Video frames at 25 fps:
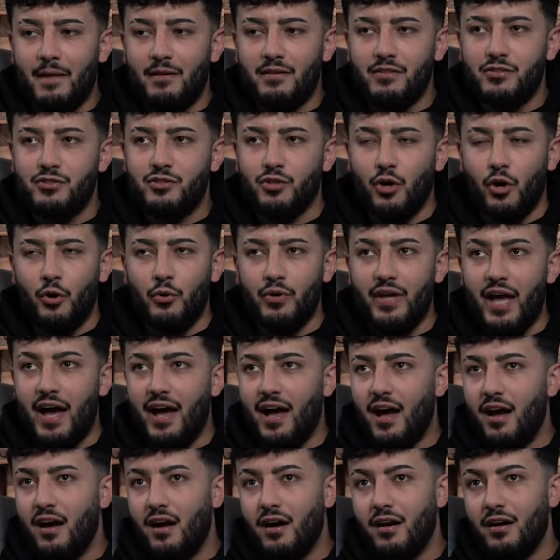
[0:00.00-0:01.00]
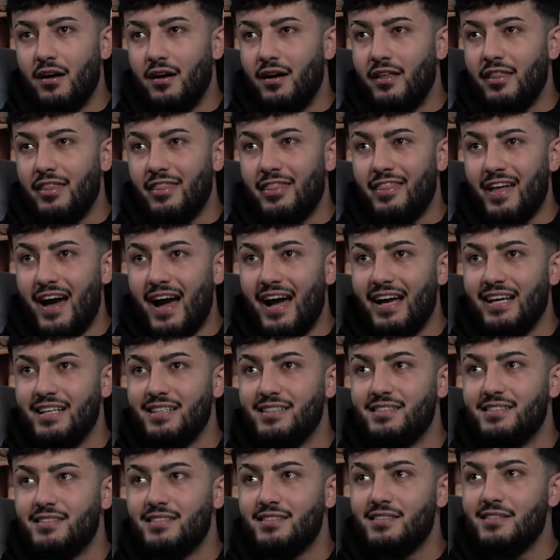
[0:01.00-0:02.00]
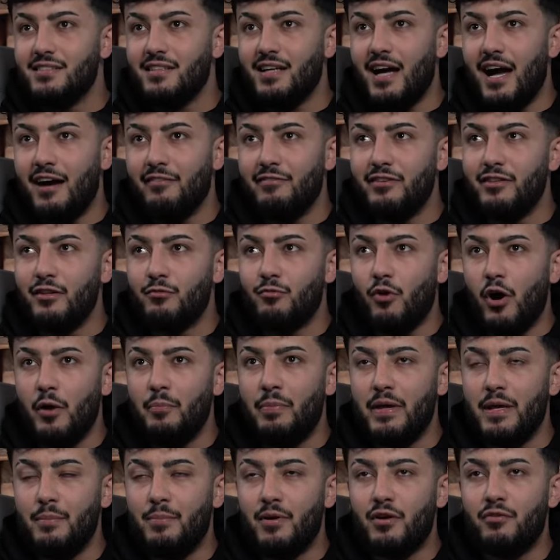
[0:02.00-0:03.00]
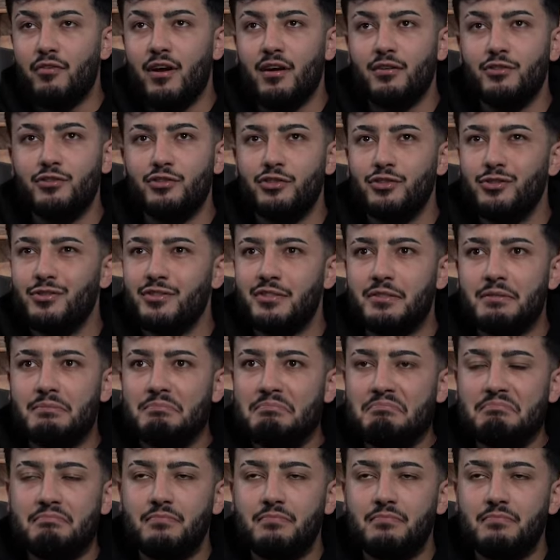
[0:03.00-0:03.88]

So yeah, that is, having the right people around you is